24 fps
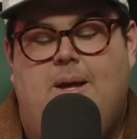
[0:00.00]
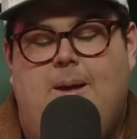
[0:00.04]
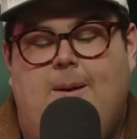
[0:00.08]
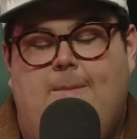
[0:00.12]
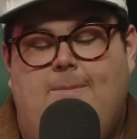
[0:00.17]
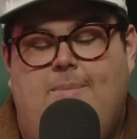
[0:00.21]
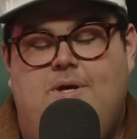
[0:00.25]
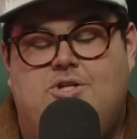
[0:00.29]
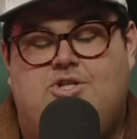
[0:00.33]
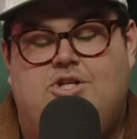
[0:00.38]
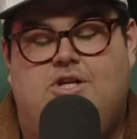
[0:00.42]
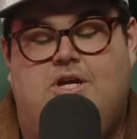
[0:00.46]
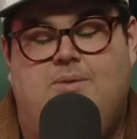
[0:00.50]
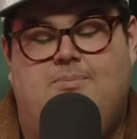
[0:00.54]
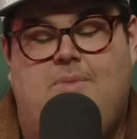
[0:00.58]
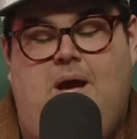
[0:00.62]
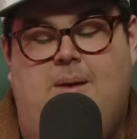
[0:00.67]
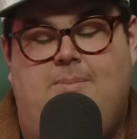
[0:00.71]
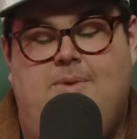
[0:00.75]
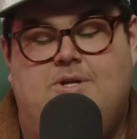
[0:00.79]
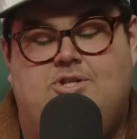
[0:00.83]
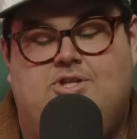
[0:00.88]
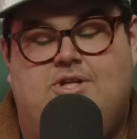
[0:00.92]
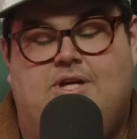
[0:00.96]
Michigan,
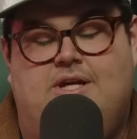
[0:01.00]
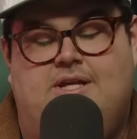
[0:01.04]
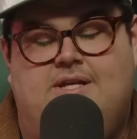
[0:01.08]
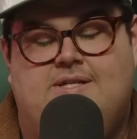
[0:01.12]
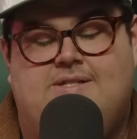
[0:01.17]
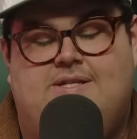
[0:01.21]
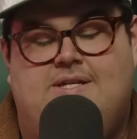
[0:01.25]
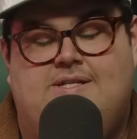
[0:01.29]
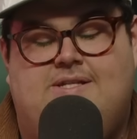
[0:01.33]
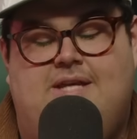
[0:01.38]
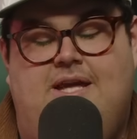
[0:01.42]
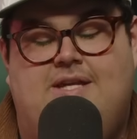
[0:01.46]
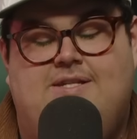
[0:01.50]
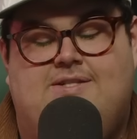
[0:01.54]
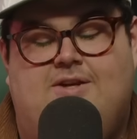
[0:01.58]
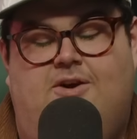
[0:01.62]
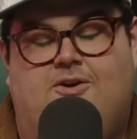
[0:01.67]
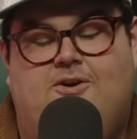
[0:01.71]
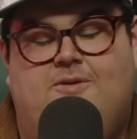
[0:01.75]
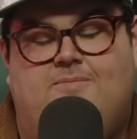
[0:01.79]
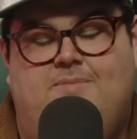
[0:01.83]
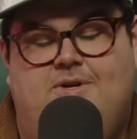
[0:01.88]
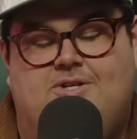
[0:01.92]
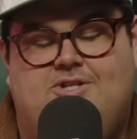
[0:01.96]
My Michigan is the state
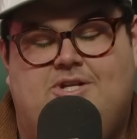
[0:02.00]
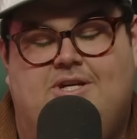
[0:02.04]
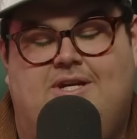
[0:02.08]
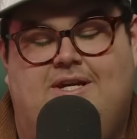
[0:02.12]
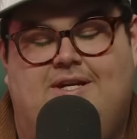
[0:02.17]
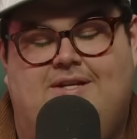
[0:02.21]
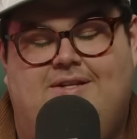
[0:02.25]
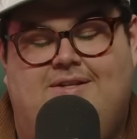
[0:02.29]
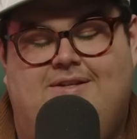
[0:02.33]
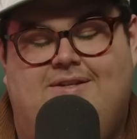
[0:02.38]
song of Michigan.